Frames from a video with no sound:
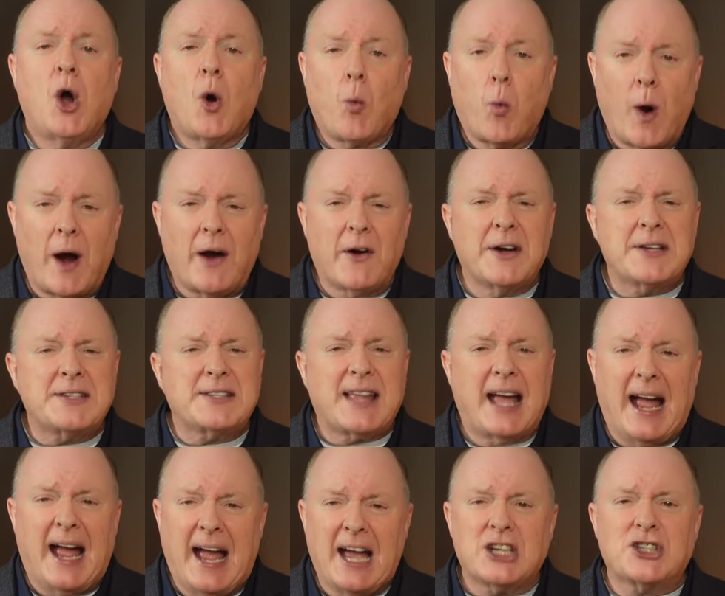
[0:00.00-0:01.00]
Whereas
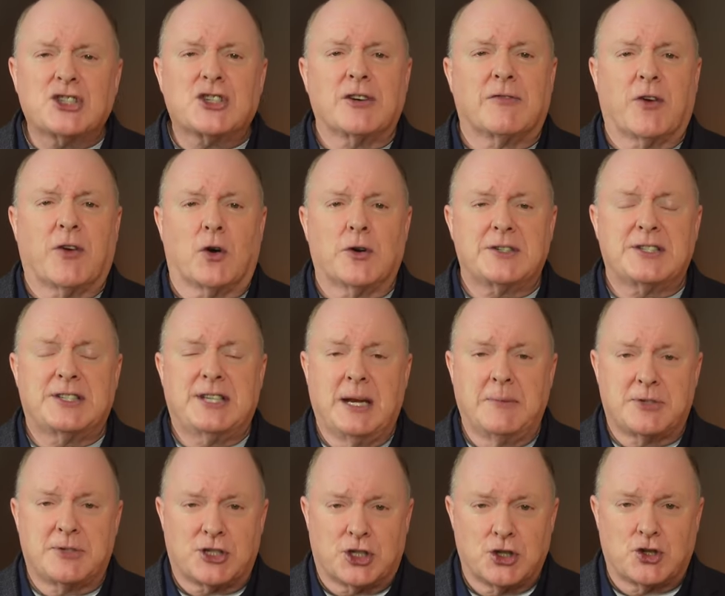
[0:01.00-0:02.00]
the extrovert
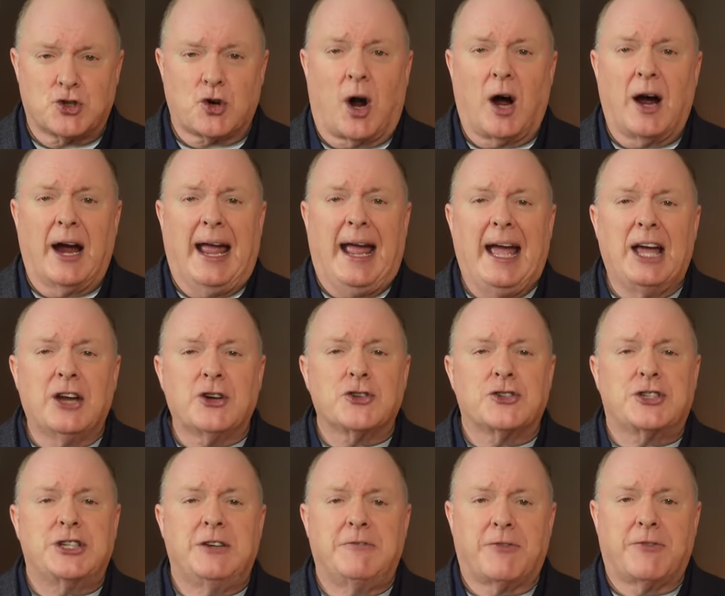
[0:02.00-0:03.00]
seems to draw
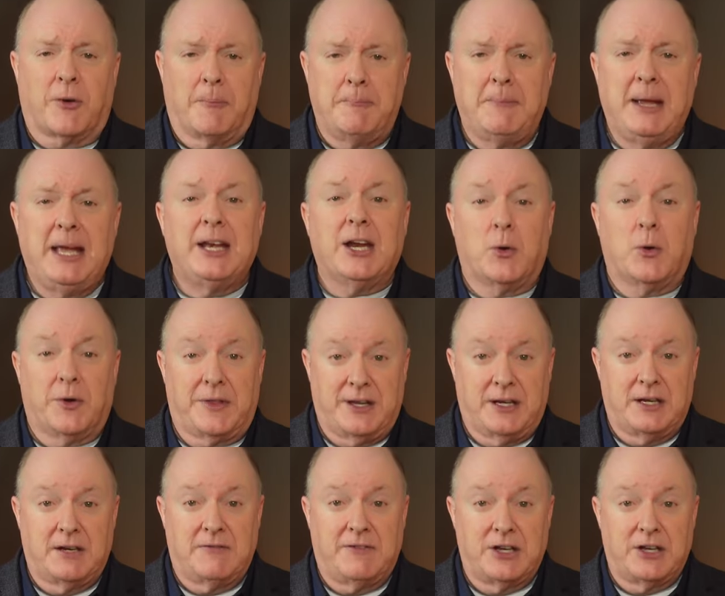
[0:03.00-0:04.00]
energy from meeting with
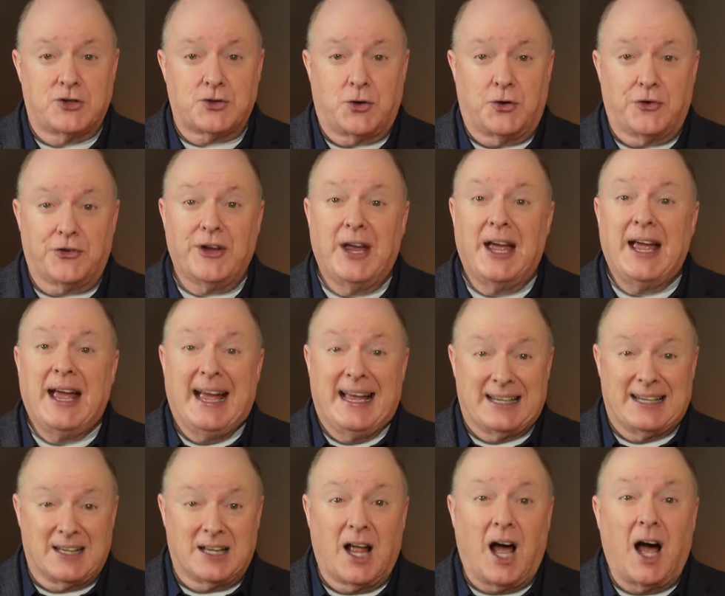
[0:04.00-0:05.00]
individuals
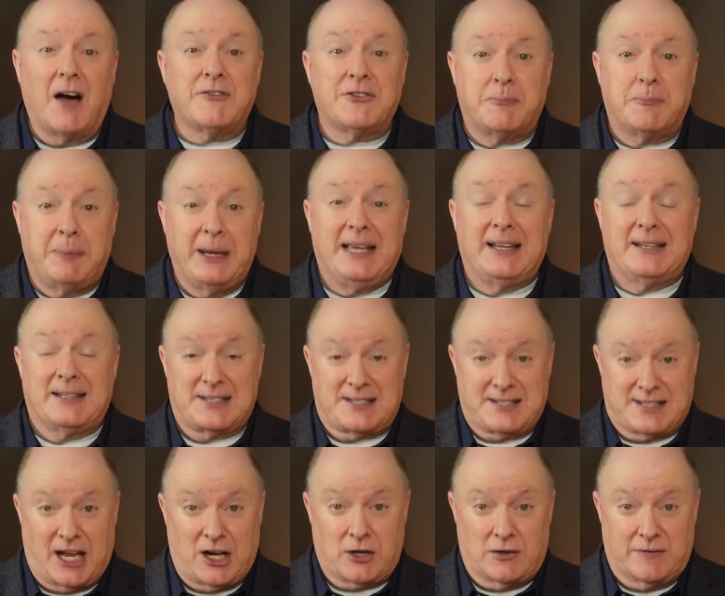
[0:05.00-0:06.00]
and loves being the
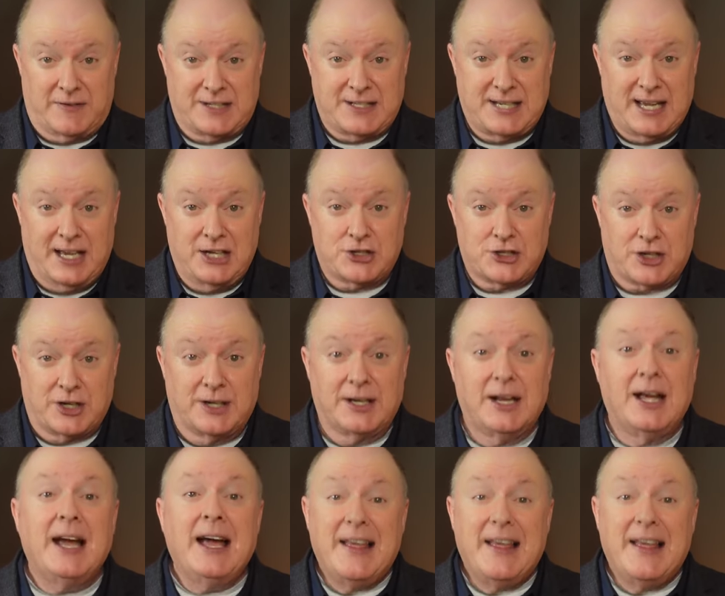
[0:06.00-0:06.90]
center of attention,